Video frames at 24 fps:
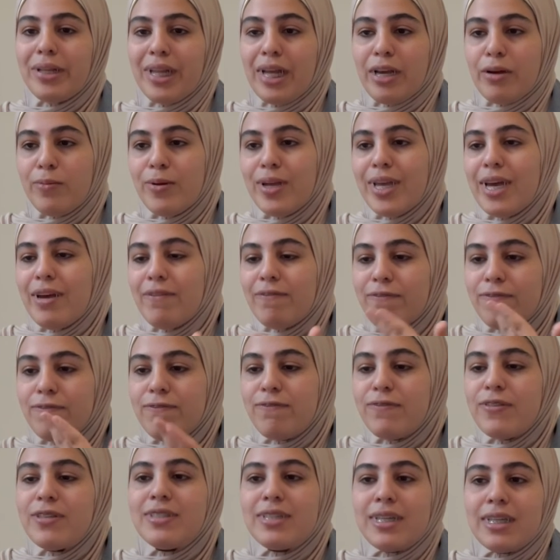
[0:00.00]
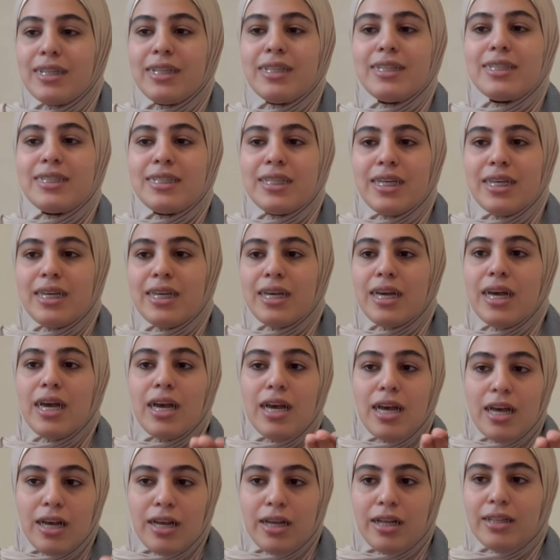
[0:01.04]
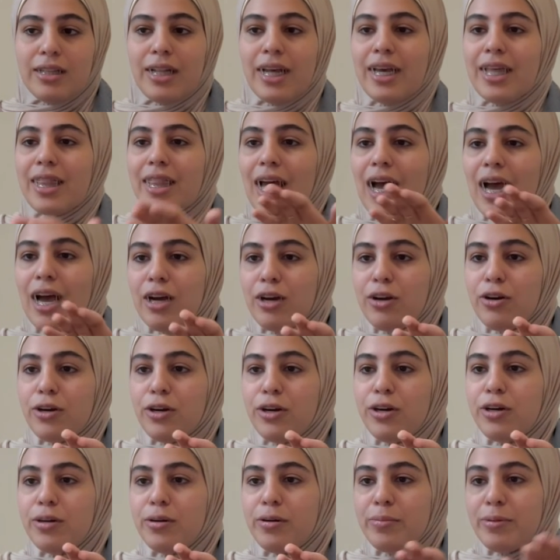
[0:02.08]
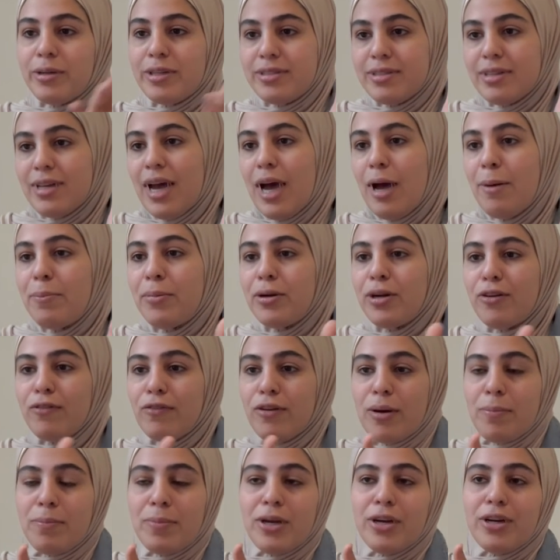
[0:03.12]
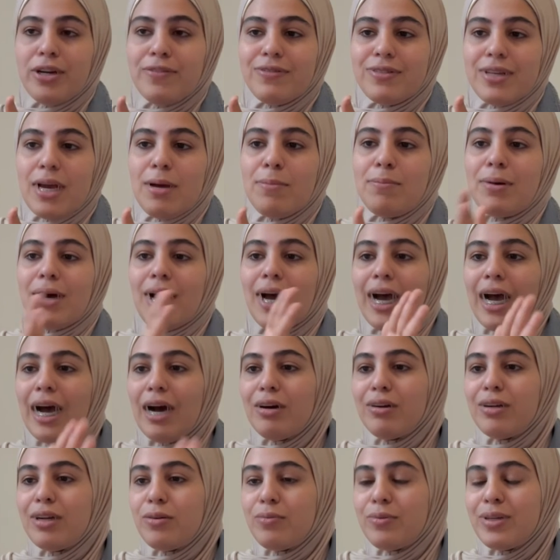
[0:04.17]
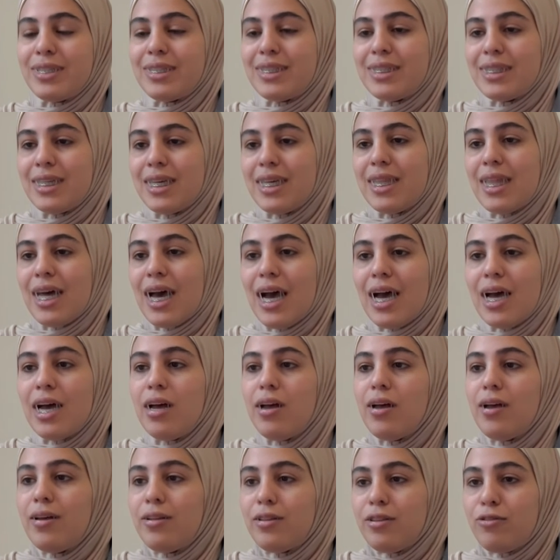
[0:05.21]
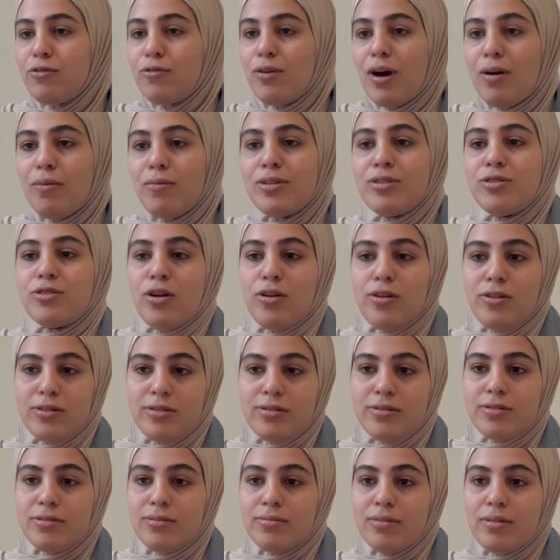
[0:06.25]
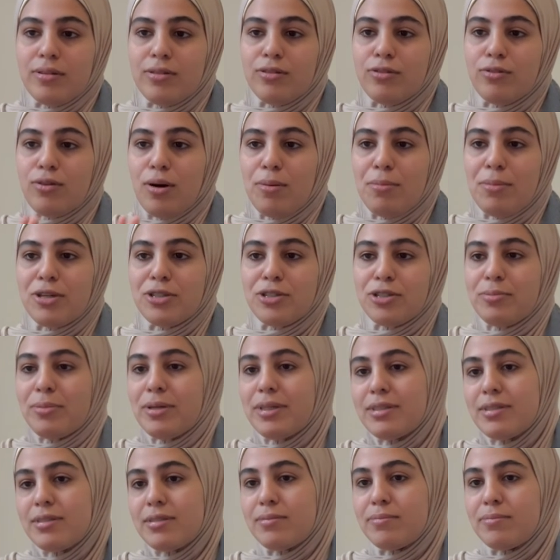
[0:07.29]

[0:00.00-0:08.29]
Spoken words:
Like we can't physically see like that occur because it happened over a period of time. But how did we see that through our results, through our measurements?